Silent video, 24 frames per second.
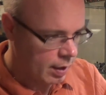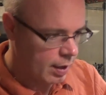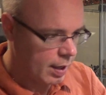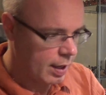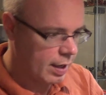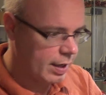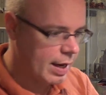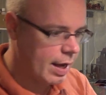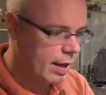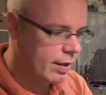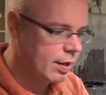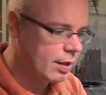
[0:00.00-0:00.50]

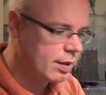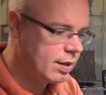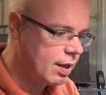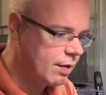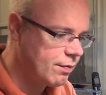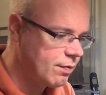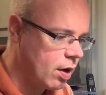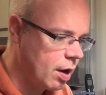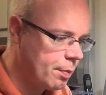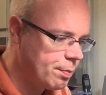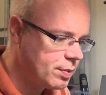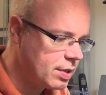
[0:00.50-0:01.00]
And now that
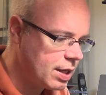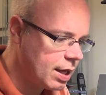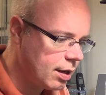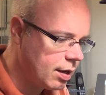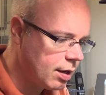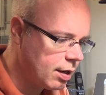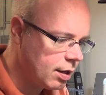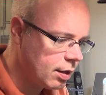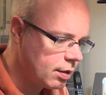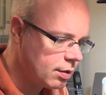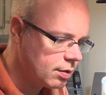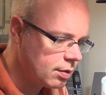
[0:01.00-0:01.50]
they've
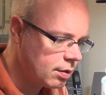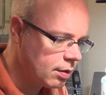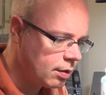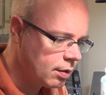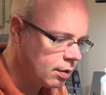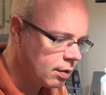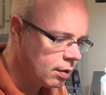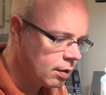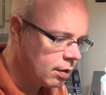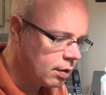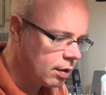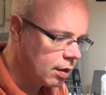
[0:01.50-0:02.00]
updated it
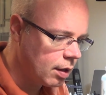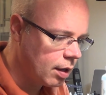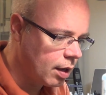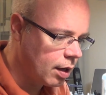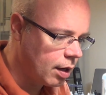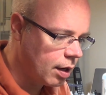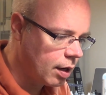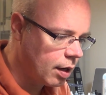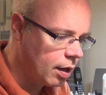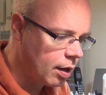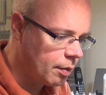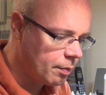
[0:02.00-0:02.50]

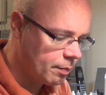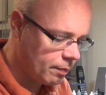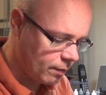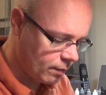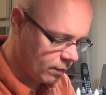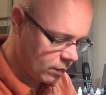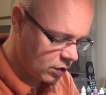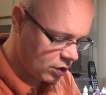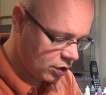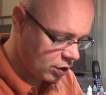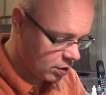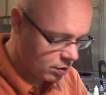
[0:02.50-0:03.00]

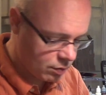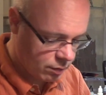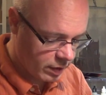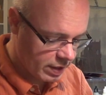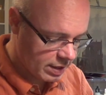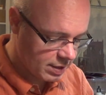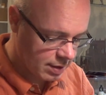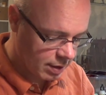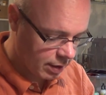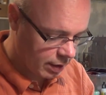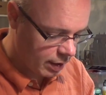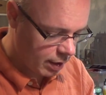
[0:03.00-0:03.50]
just
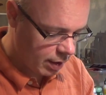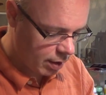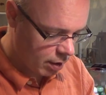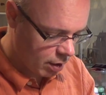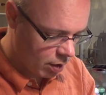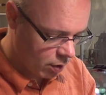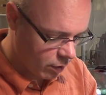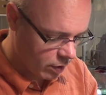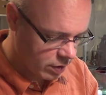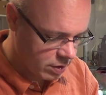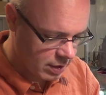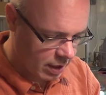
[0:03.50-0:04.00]
recently,
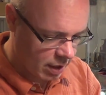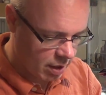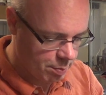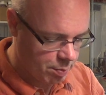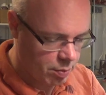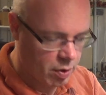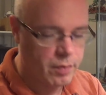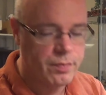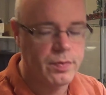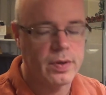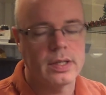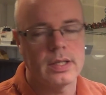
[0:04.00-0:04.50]
it's like a
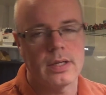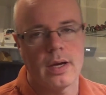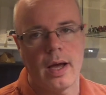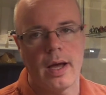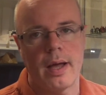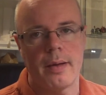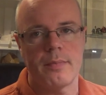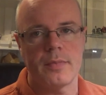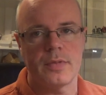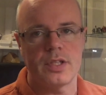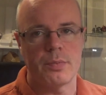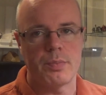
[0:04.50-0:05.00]
perfect
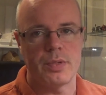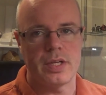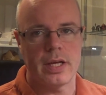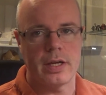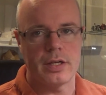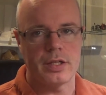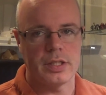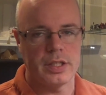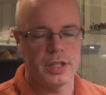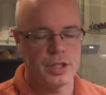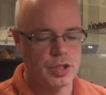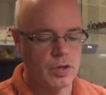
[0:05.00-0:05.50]
time to
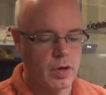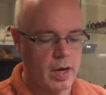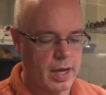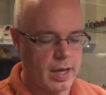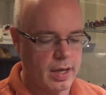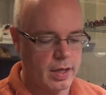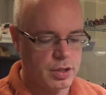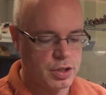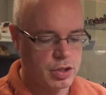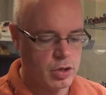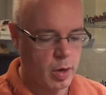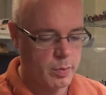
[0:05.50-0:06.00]
potentially
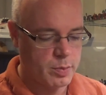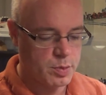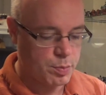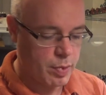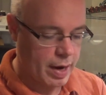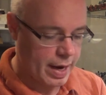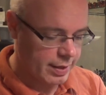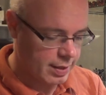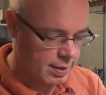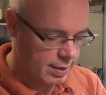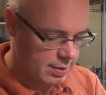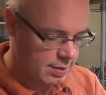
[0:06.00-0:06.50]
try Sharp's
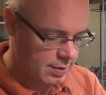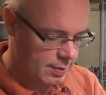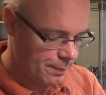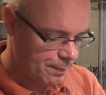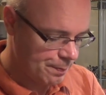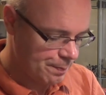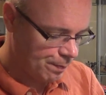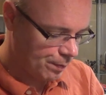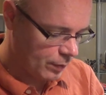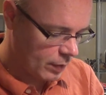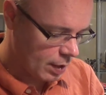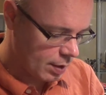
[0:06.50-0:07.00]
Practice,
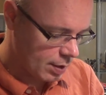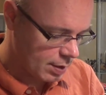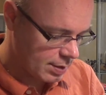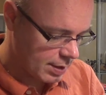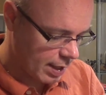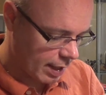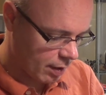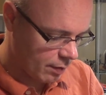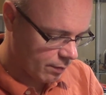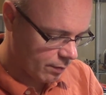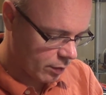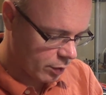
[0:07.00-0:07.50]
the
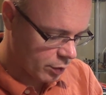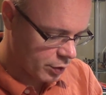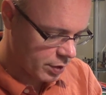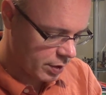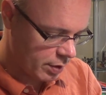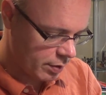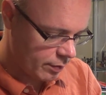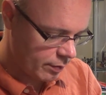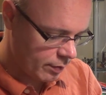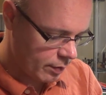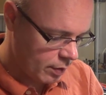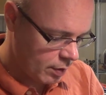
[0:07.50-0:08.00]
second
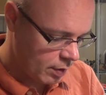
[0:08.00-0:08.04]
version.